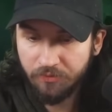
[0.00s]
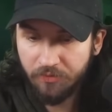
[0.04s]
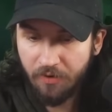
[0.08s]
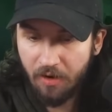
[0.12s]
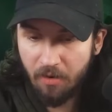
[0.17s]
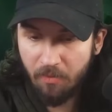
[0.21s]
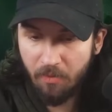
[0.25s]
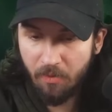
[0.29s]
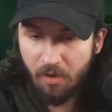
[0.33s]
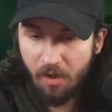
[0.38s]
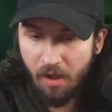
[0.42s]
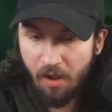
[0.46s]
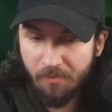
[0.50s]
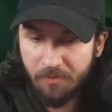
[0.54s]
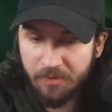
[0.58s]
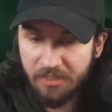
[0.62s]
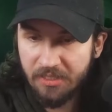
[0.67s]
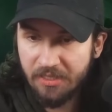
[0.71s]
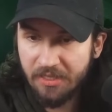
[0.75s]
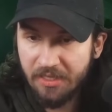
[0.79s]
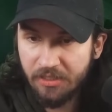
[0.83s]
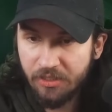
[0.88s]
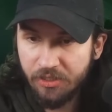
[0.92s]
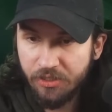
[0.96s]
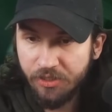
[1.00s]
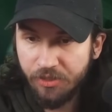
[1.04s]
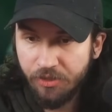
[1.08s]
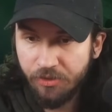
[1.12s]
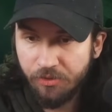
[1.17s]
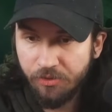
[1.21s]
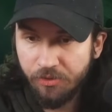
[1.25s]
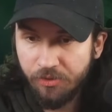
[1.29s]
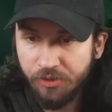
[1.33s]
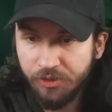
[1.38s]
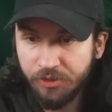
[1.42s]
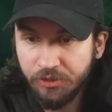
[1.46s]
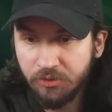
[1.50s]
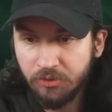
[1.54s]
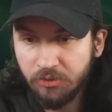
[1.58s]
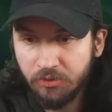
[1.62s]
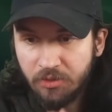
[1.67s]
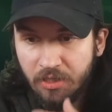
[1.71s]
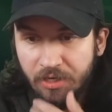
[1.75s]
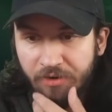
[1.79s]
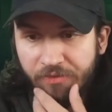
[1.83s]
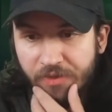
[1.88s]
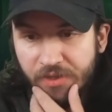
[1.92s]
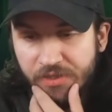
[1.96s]
Fireball comes in. That's huge.
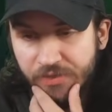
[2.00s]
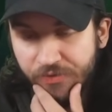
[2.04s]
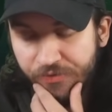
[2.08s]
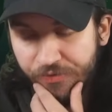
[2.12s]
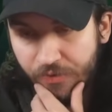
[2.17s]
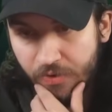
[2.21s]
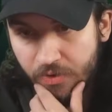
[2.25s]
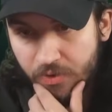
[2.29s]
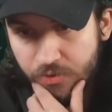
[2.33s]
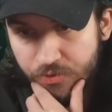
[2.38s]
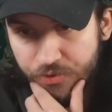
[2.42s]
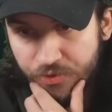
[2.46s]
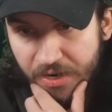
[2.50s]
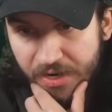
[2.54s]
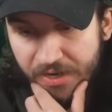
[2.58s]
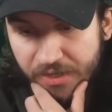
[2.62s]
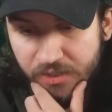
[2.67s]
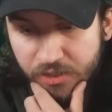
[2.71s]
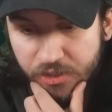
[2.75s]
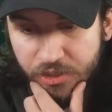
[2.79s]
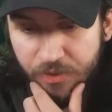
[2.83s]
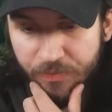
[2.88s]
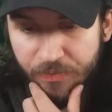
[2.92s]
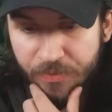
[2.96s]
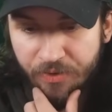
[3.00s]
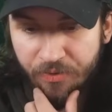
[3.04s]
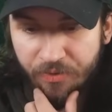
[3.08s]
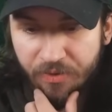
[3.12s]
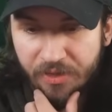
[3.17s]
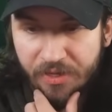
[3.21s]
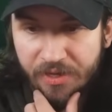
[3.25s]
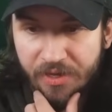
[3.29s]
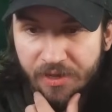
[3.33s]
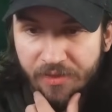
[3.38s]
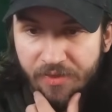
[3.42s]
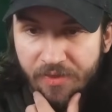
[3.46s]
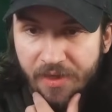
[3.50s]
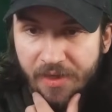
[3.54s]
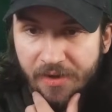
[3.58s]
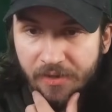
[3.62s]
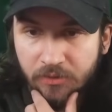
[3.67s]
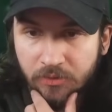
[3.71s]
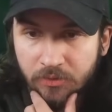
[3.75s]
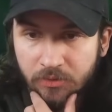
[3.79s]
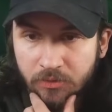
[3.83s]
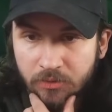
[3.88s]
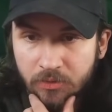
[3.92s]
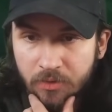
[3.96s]
This Inferno Dragon should be really good then.
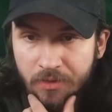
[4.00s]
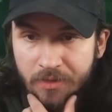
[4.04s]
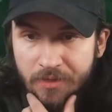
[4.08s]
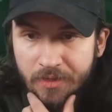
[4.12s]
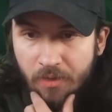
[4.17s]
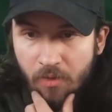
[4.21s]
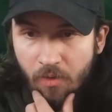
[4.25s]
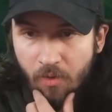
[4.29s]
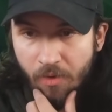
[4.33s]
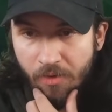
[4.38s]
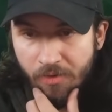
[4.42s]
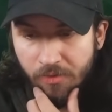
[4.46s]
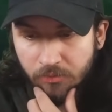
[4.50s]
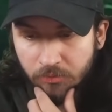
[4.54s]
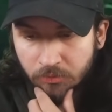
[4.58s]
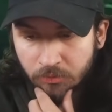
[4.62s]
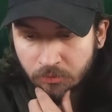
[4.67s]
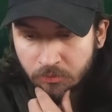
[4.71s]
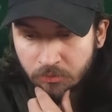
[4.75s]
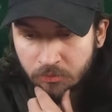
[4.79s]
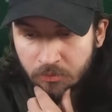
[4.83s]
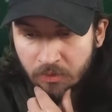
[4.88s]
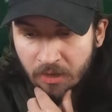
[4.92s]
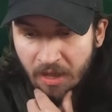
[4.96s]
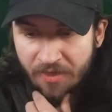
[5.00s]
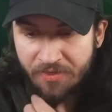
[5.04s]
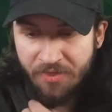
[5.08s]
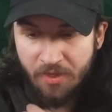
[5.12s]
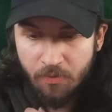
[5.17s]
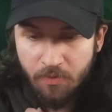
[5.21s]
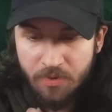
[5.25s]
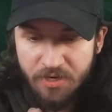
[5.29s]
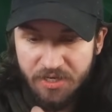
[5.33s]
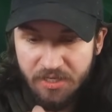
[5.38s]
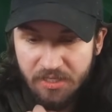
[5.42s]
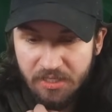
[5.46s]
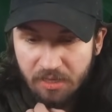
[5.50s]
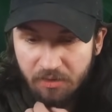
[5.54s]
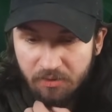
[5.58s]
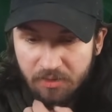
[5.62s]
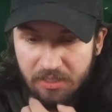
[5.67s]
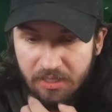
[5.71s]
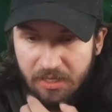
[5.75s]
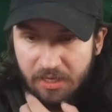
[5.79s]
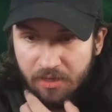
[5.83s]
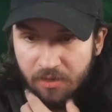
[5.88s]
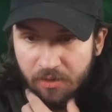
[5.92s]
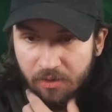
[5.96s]
I think we just
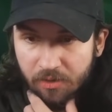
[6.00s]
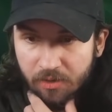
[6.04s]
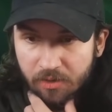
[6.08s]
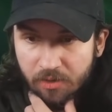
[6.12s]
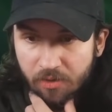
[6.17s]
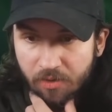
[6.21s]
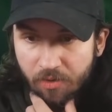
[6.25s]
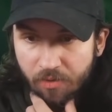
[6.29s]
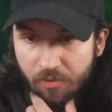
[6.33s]
outcycled.